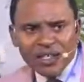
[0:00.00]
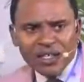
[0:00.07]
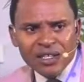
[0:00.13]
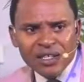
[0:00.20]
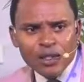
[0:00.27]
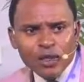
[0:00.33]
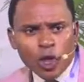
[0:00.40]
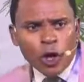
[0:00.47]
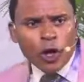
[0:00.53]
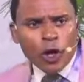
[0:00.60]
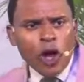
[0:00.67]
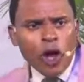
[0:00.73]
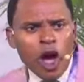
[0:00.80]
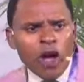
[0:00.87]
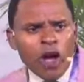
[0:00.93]
the
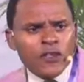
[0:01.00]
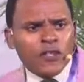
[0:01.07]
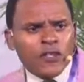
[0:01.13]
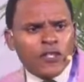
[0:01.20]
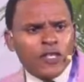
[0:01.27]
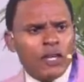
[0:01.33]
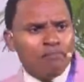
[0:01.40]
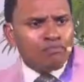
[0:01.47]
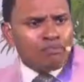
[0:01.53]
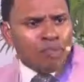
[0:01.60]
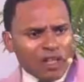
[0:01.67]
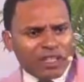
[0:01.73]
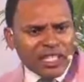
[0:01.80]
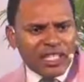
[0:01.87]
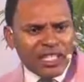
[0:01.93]
Lord's
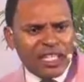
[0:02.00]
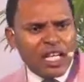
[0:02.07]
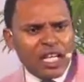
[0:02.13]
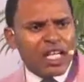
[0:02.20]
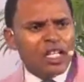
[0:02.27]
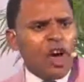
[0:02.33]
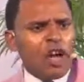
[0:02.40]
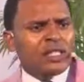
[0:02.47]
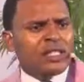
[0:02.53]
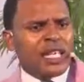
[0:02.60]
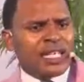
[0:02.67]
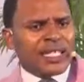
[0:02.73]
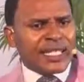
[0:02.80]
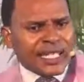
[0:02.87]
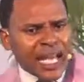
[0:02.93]
body. Not
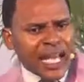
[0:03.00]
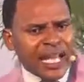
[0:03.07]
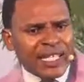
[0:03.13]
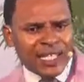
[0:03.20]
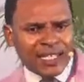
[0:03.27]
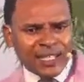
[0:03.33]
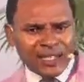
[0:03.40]
discerning.